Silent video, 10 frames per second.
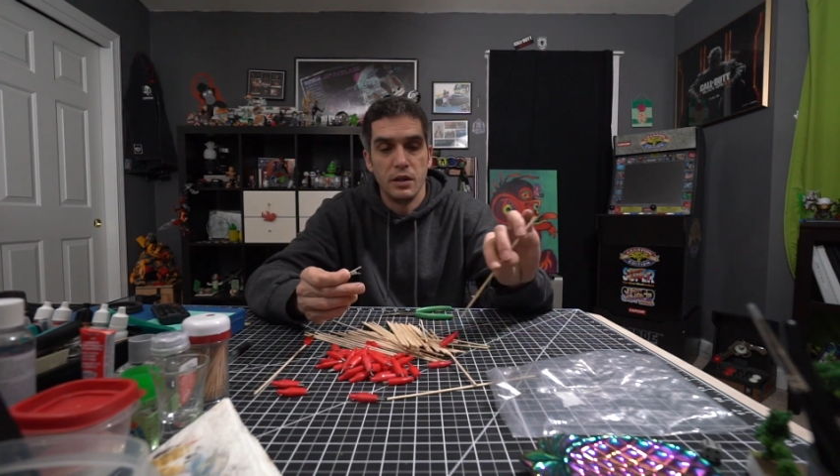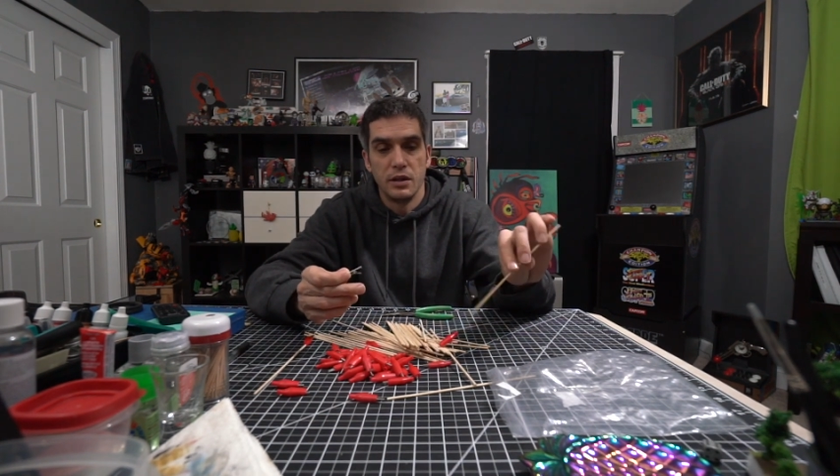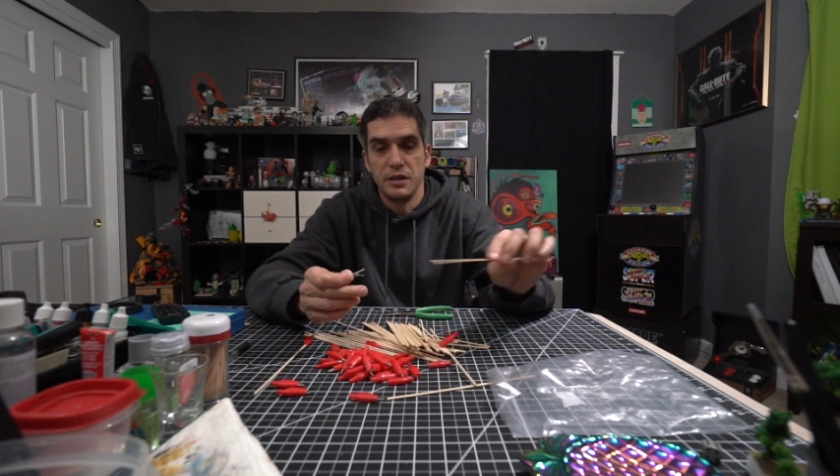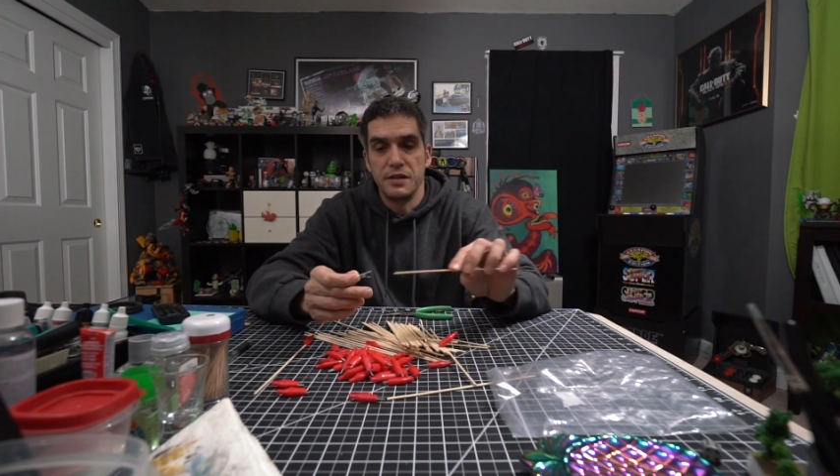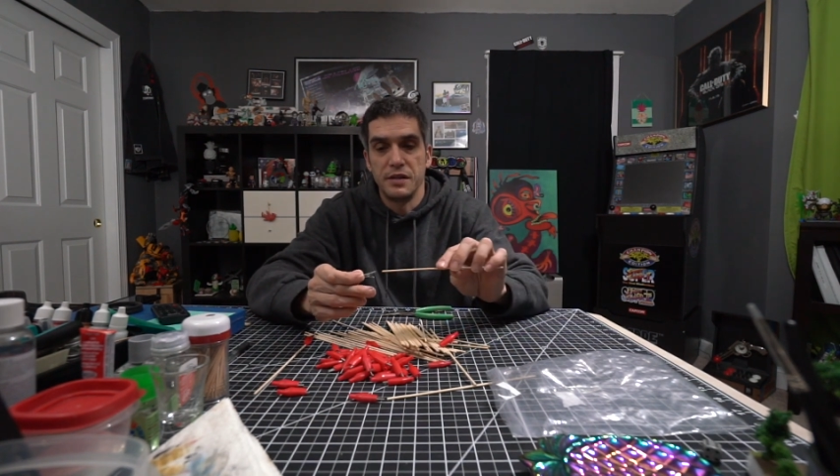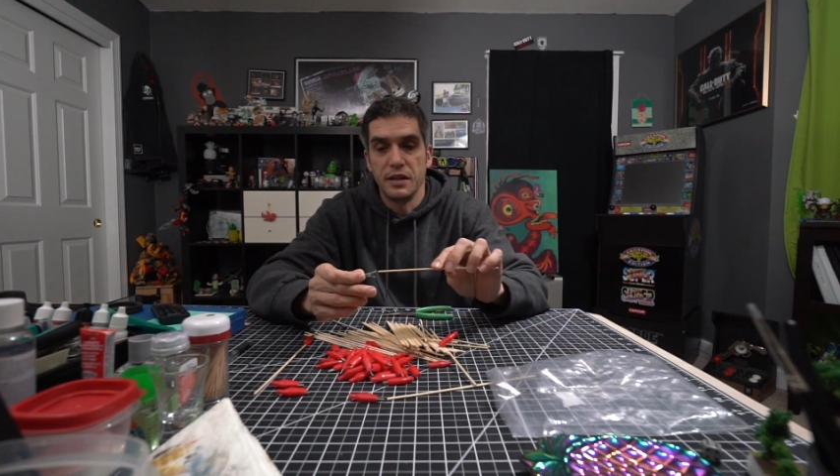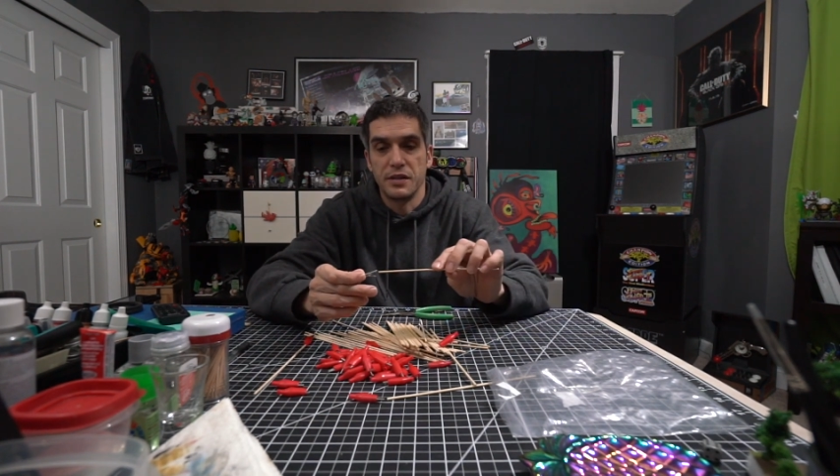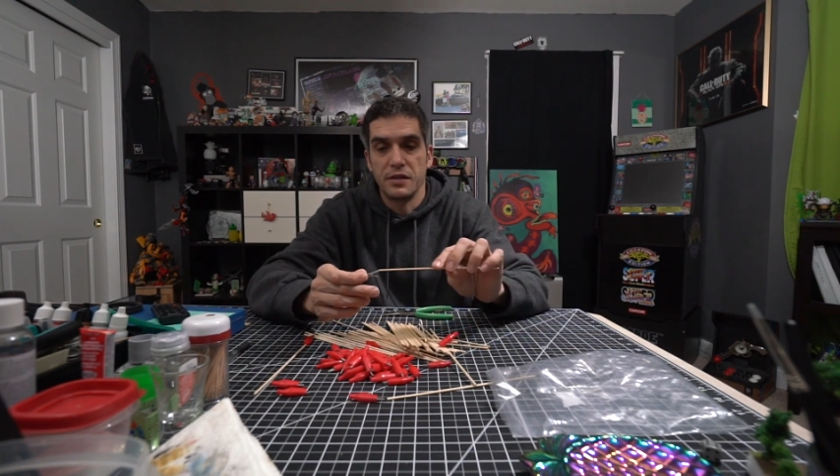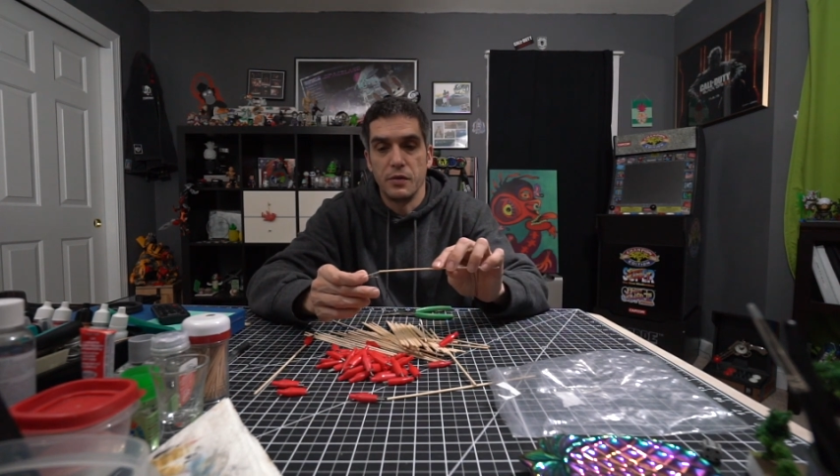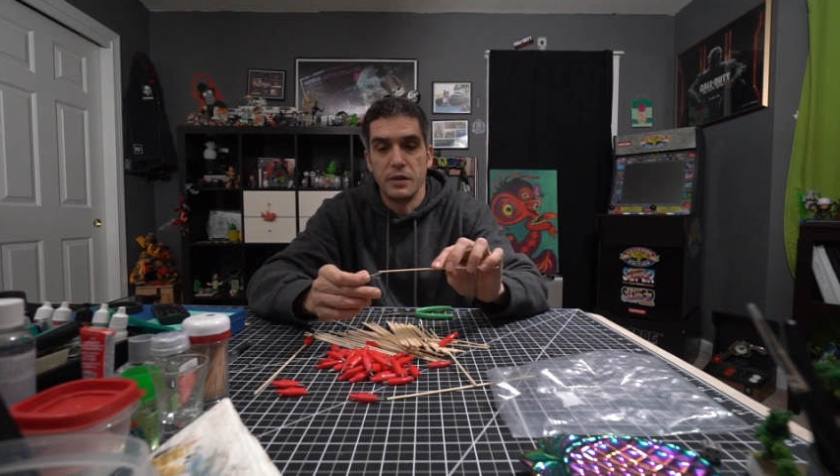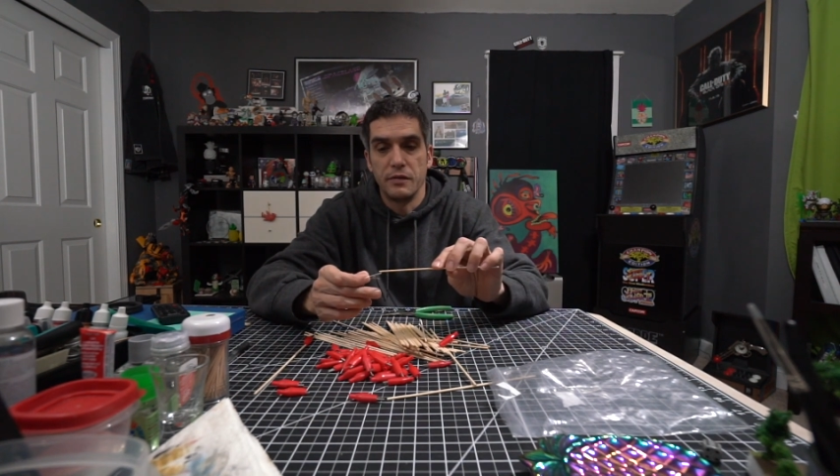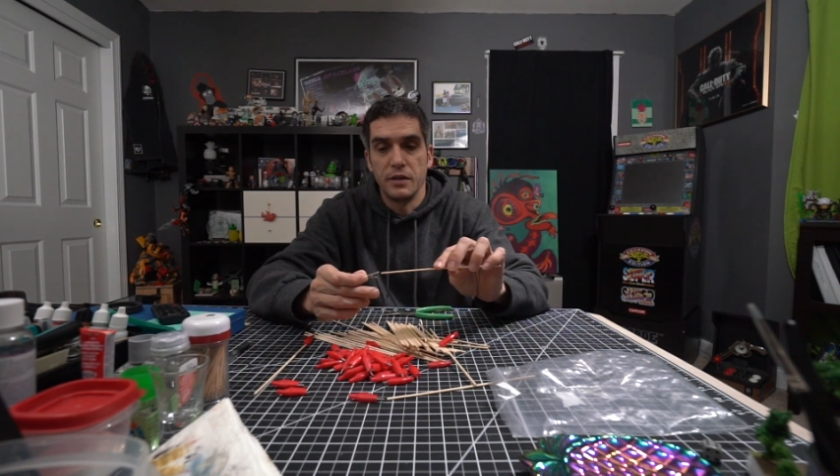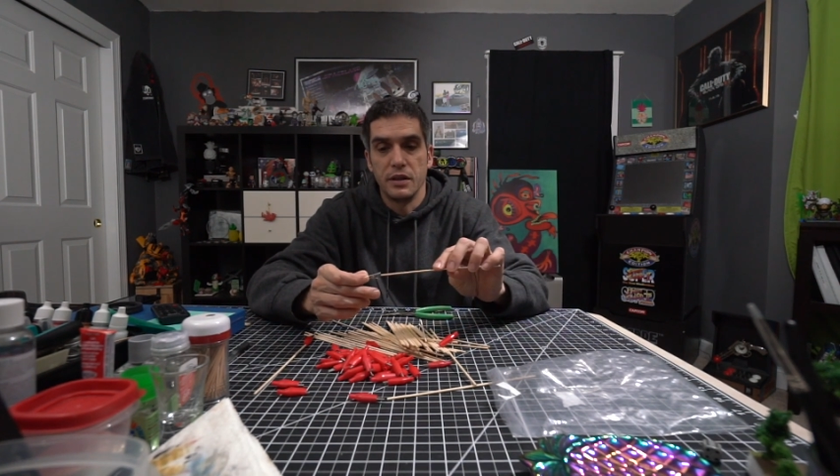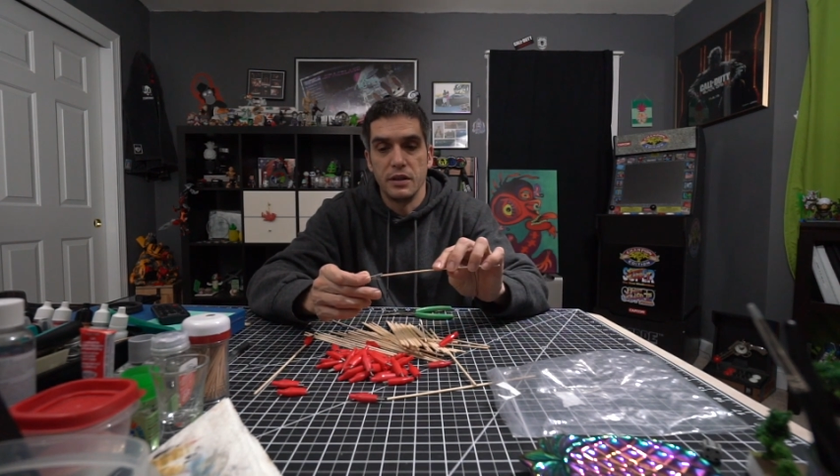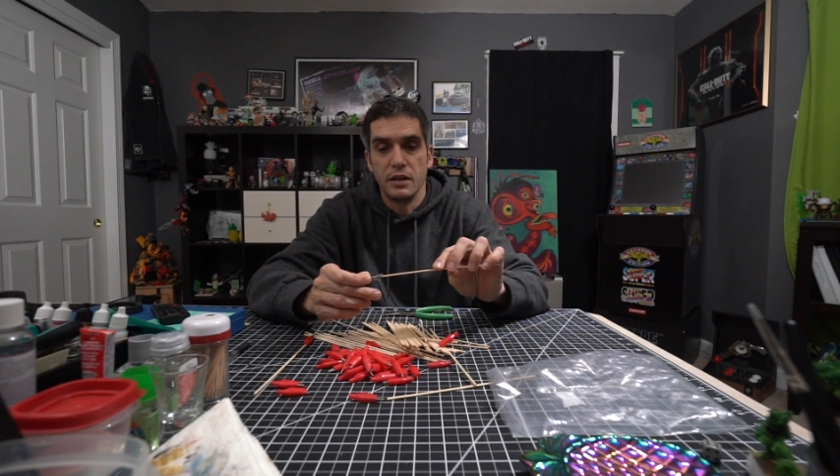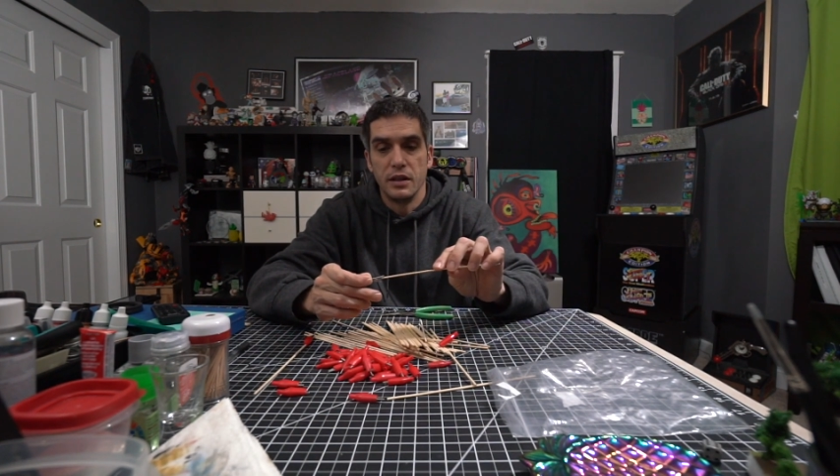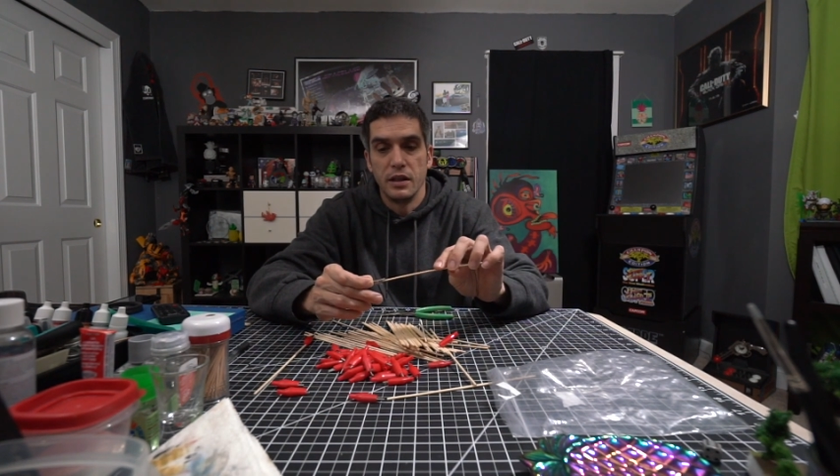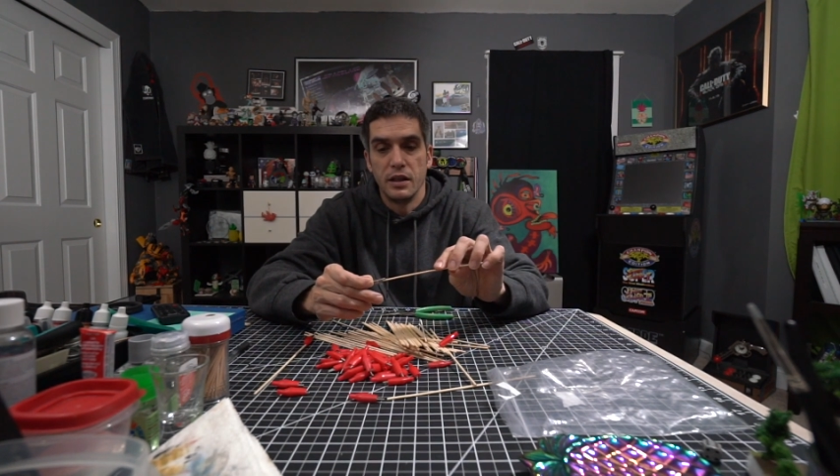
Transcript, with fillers: These sticks don't even